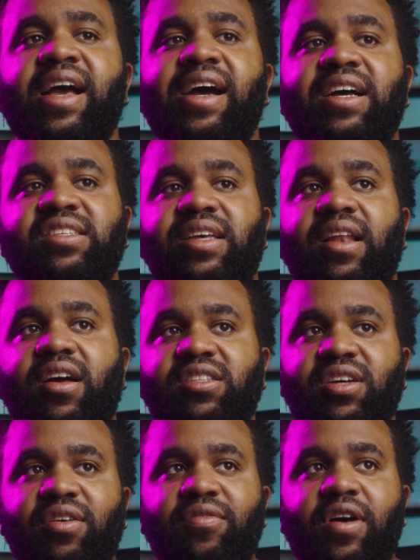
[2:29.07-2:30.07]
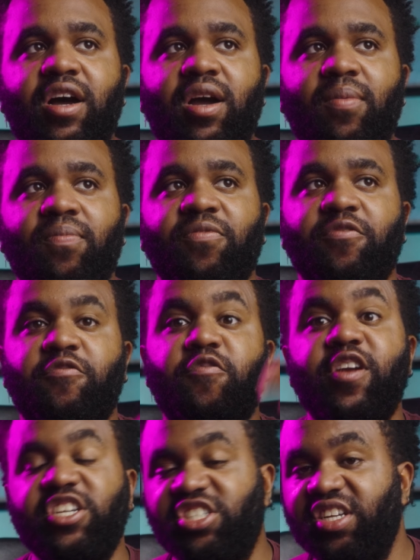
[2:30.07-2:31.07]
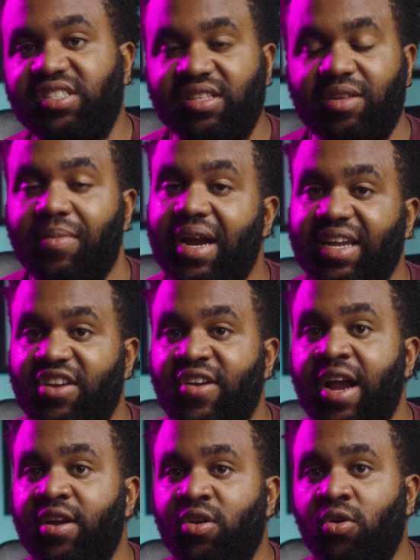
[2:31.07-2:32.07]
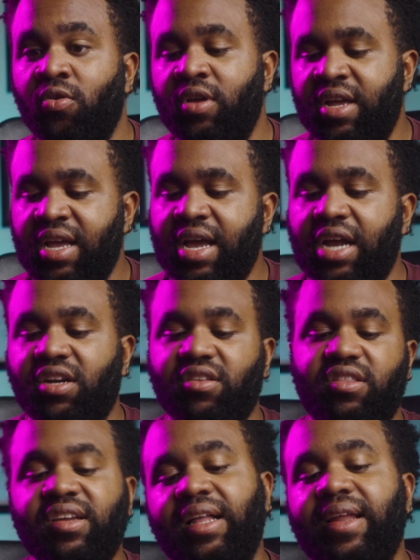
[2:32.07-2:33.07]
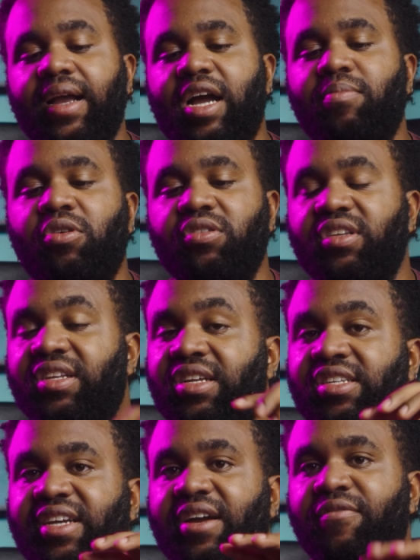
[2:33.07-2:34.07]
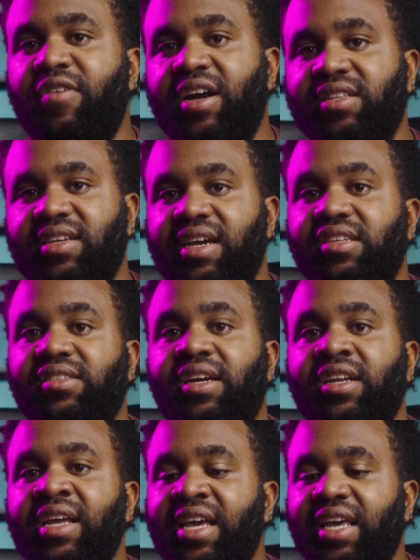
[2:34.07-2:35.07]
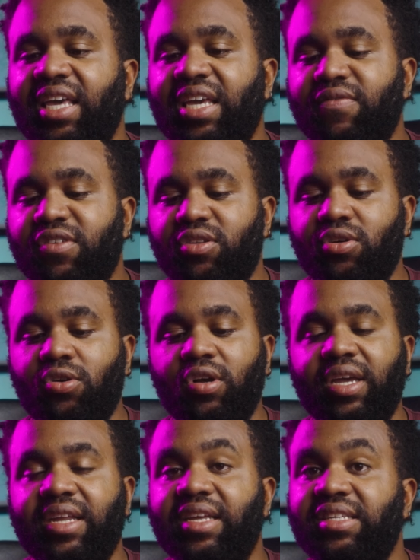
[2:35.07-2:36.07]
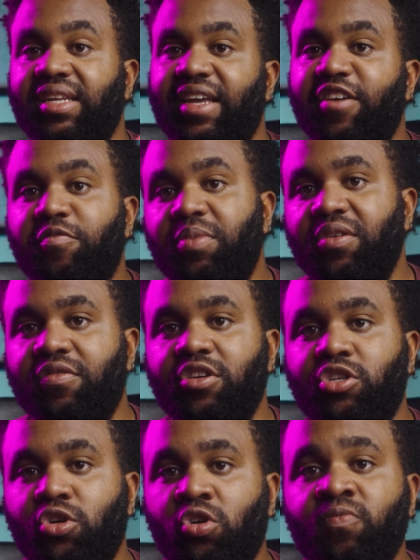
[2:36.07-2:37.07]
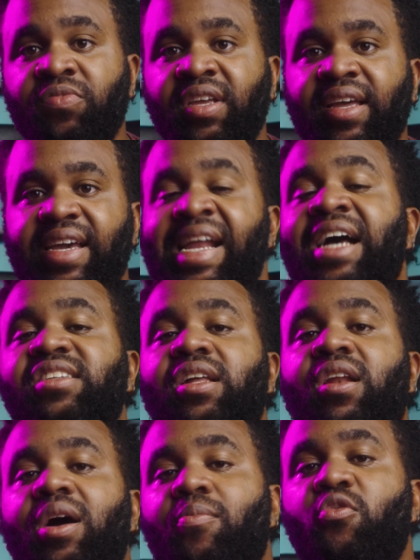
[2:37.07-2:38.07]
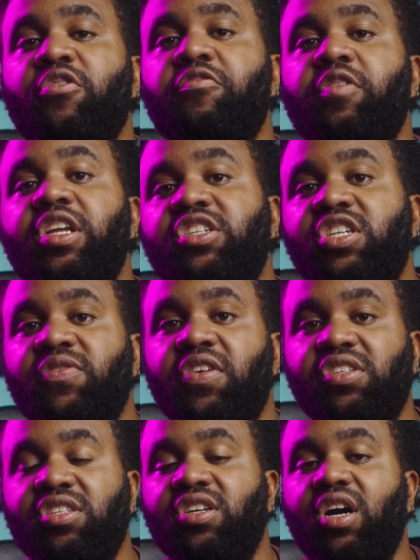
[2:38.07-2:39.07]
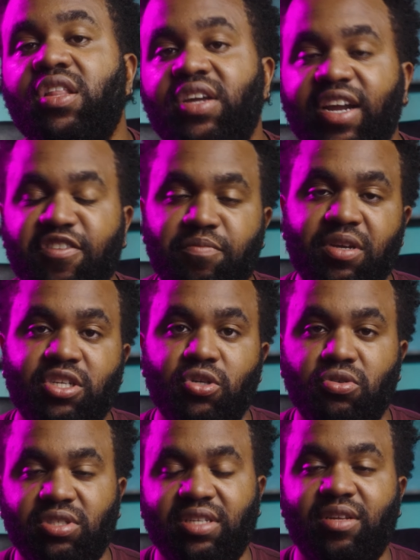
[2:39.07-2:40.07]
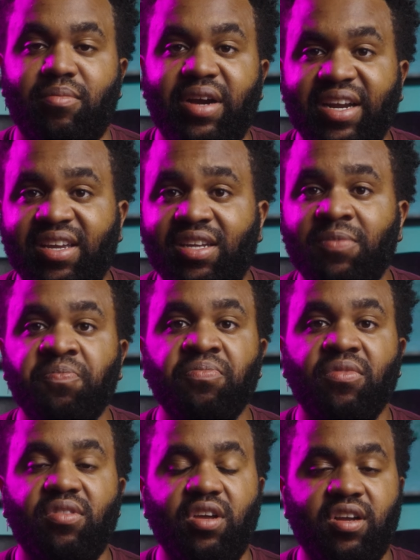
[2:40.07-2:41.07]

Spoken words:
has a lot of freshness in the market right now. Another thing I like about the DJI Avata is that even though it is an FPV drone, it has a lot more features versus other FPV drones on the market. The